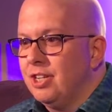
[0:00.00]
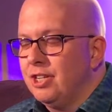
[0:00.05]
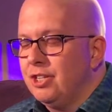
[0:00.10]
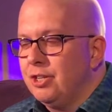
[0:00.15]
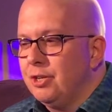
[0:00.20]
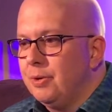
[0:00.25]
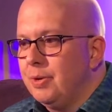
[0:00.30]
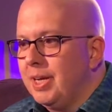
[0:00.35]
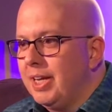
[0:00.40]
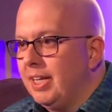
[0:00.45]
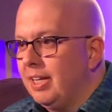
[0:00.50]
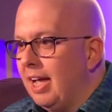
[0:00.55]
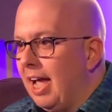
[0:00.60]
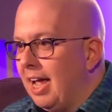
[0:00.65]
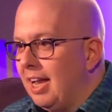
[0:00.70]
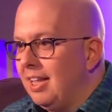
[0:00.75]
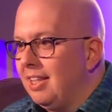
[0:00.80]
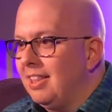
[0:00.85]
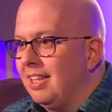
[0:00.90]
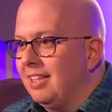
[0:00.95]
doing
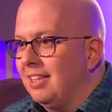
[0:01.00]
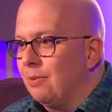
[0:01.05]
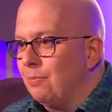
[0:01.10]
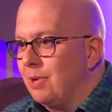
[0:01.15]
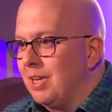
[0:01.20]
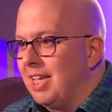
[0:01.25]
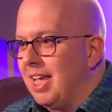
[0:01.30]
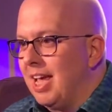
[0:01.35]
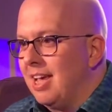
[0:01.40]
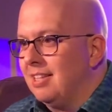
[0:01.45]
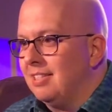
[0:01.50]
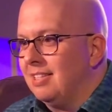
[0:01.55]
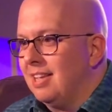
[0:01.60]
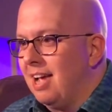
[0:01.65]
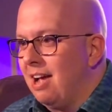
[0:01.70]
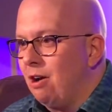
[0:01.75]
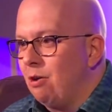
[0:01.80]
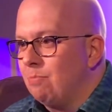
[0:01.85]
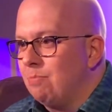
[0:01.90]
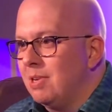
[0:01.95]
anything that we can to
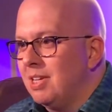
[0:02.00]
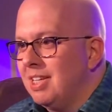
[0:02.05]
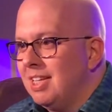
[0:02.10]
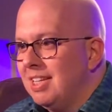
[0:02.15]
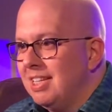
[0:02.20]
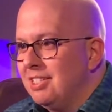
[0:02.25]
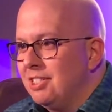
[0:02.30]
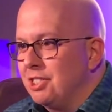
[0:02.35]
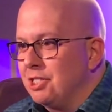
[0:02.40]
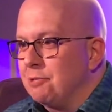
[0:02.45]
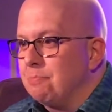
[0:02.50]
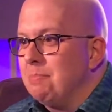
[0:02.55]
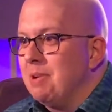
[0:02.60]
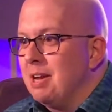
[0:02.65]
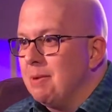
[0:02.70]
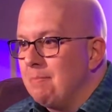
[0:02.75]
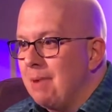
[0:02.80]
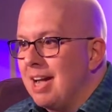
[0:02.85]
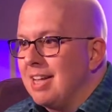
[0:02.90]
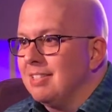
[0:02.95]
help just
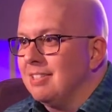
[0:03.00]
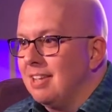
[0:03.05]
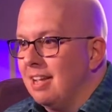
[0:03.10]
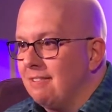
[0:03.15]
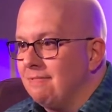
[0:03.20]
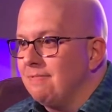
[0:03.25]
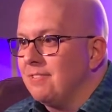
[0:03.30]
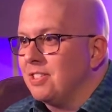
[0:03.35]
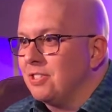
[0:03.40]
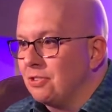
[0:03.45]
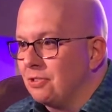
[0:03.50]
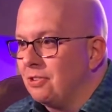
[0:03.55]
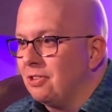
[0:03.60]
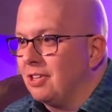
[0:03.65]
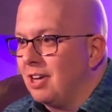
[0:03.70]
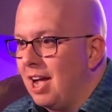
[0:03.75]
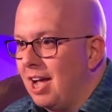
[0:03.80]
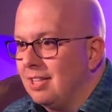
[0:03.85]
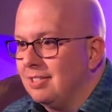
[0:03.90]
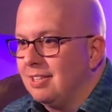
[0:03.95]
minimize that physical
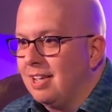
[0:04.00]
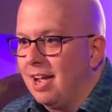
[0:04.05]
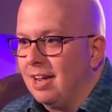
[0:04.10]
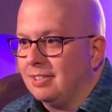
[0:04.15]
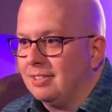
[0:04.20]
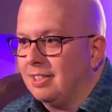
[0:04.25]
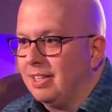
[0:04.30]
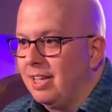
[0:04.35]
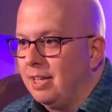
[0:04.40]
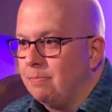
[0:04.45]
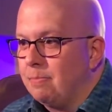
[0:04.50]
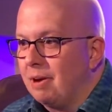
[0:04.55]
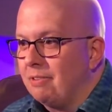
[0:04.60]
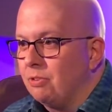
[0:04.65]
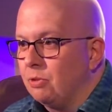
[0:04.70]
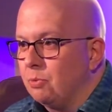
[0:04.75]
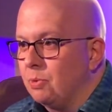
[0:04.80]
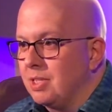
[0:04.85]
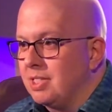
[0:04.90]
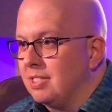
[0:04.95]
contact to keep
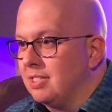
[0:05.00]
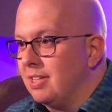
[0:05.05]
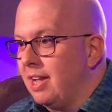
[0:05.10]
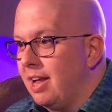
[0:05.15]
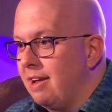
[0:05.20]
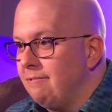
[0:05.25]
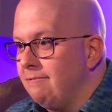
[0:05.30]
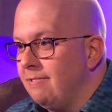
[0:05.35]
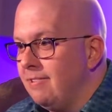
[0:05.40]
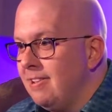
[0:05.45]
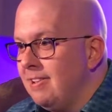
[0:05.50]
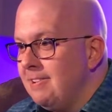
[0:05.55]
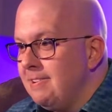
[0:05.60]
everyone safe.